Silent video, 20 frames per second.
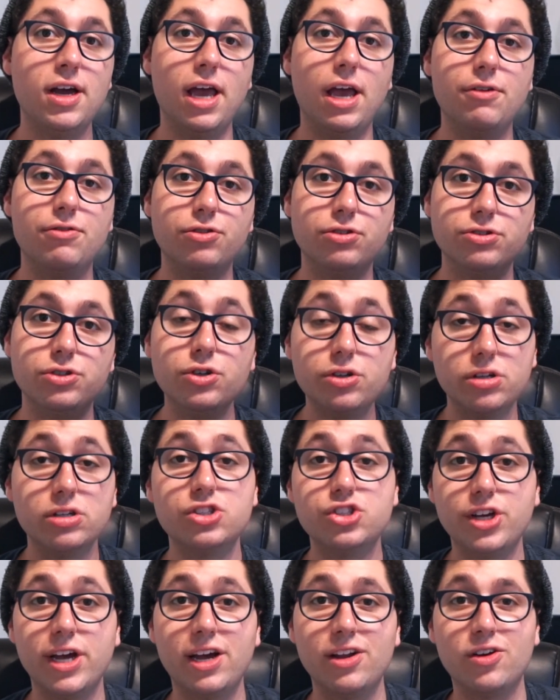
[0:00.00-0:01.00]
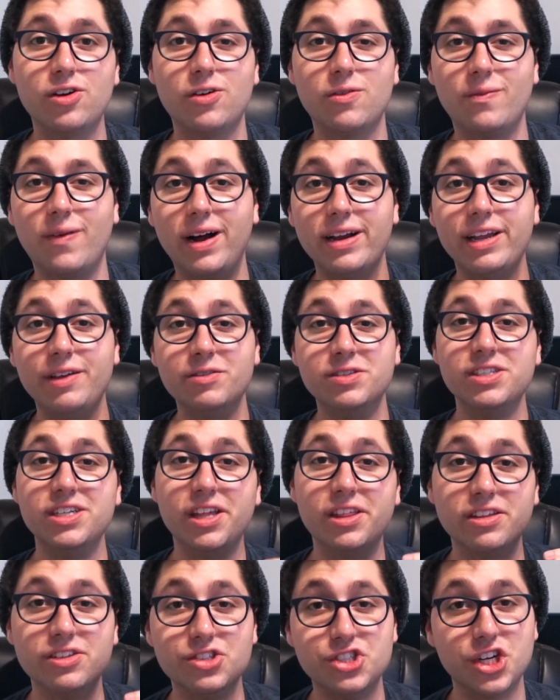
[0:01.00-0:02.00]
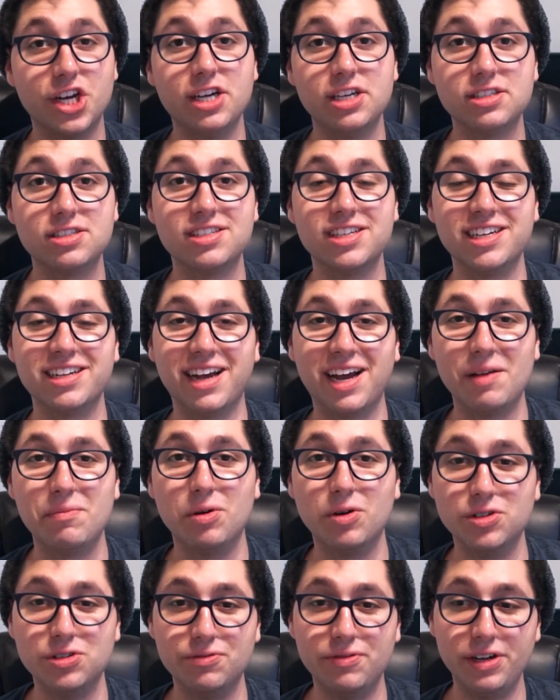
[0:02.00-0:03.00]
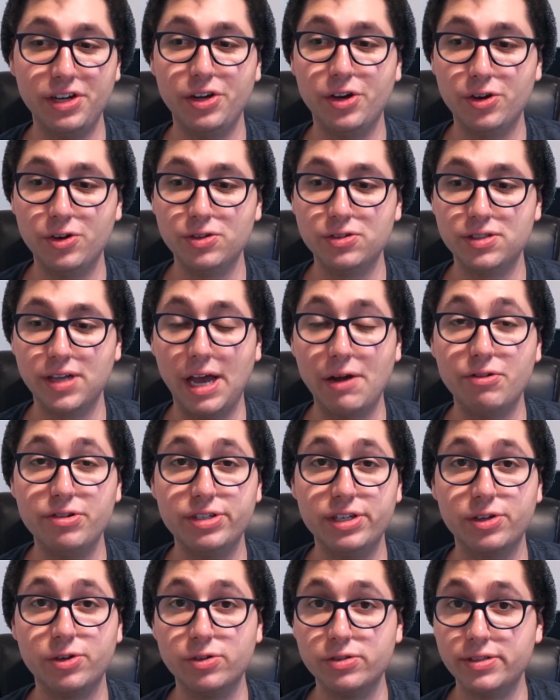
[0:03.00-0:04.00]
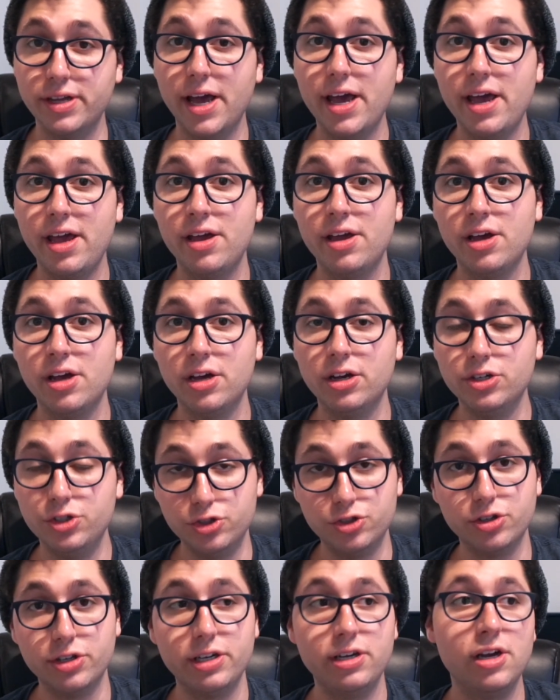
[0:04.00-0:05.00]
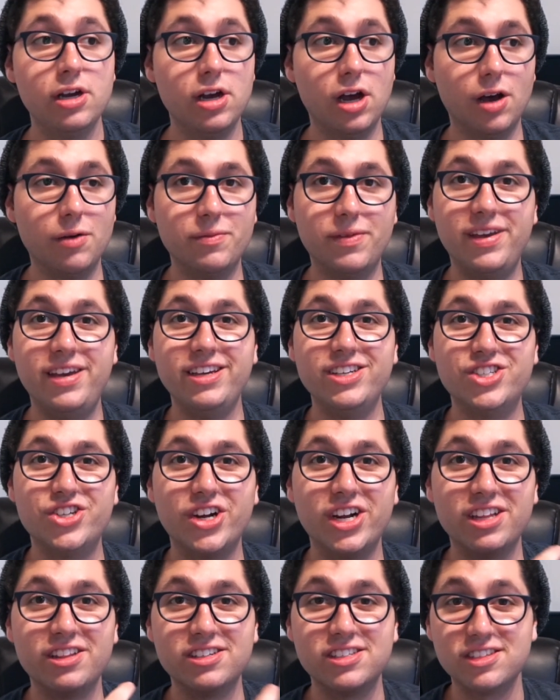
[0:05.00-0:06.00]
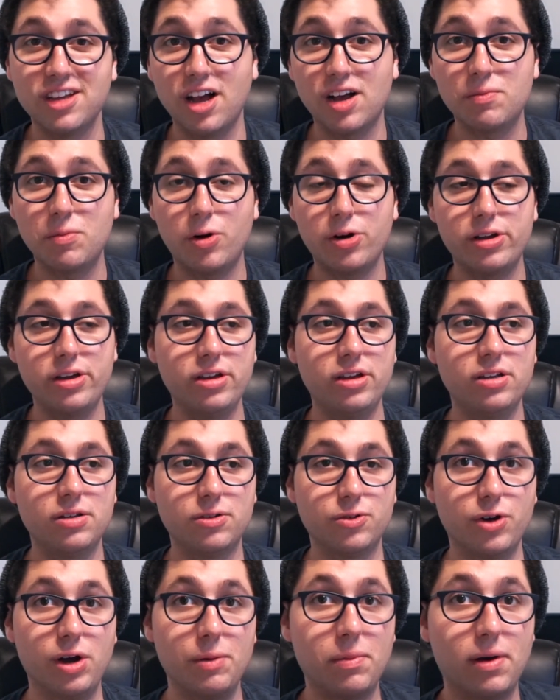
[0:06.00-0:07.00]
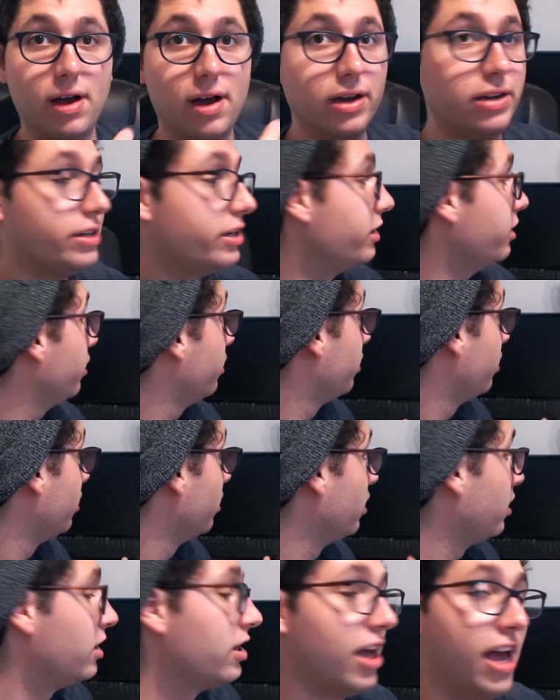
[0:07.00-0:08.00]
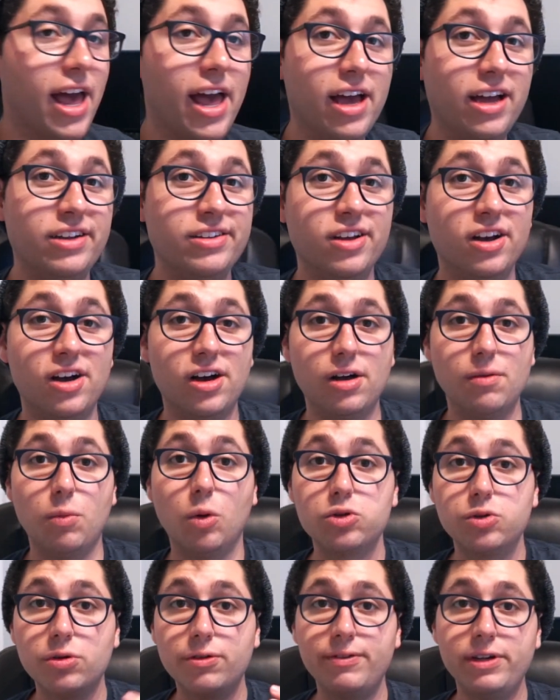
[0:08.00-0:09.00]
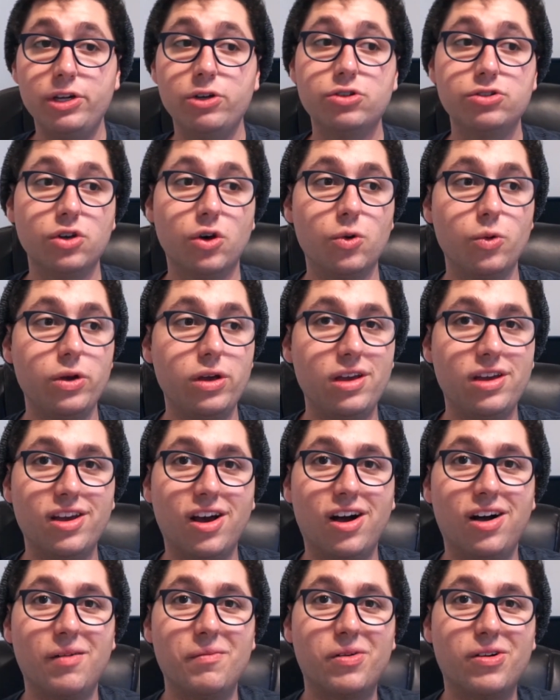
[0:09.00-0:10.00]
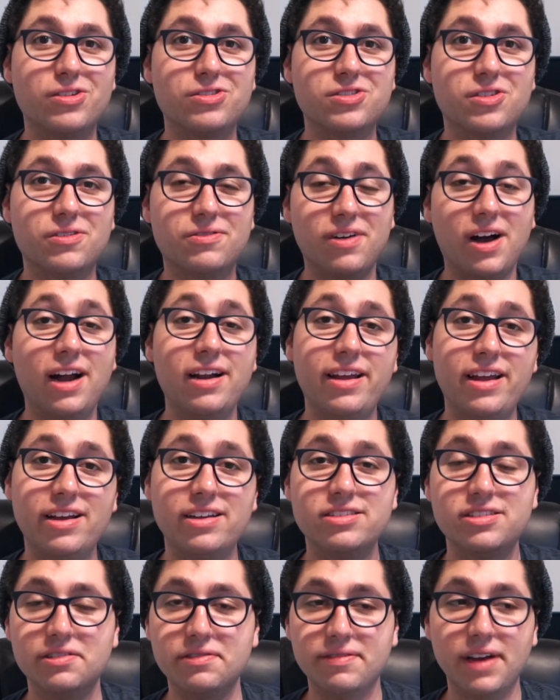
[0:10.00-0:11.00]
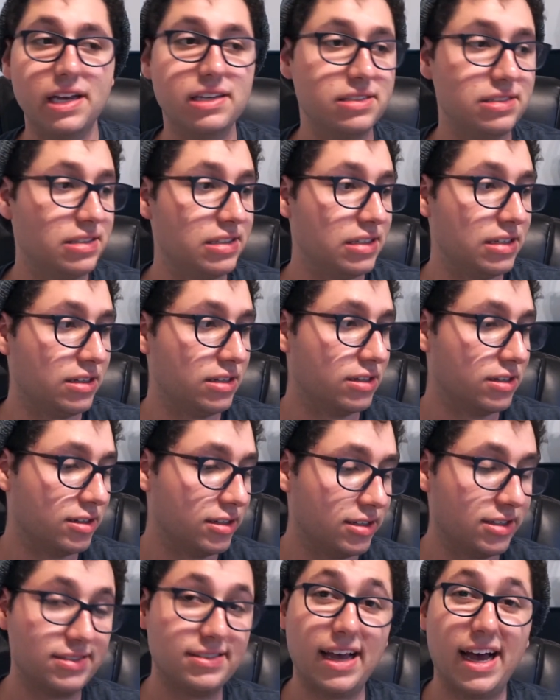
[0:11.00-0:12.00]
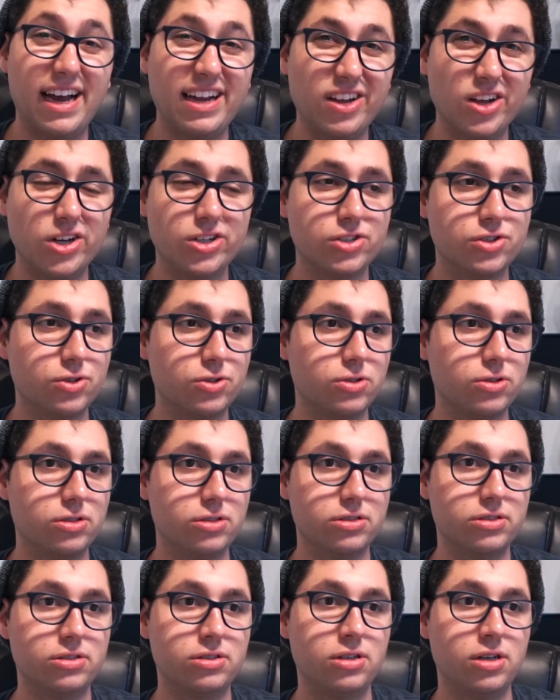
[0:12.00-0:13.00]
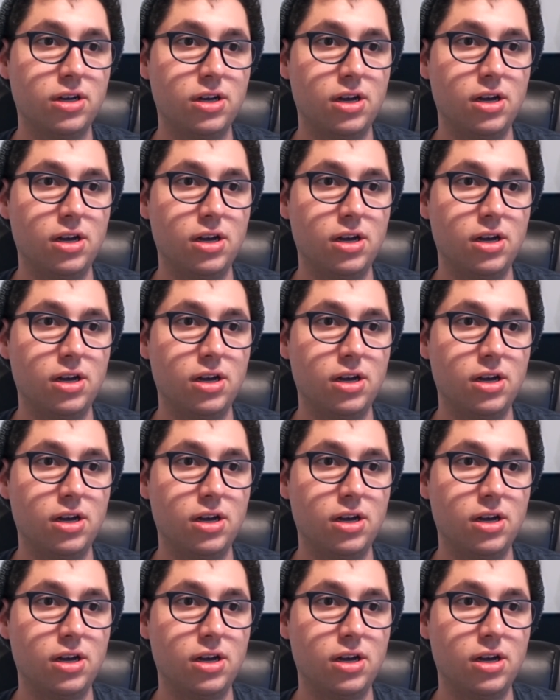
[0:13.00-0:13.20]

If you're new to the channel, my name is Ethan Chase, and I post videos every single day, usually, of me trading the stock market right behind here, and multiple videos a week on personal finance, investing, side hustles,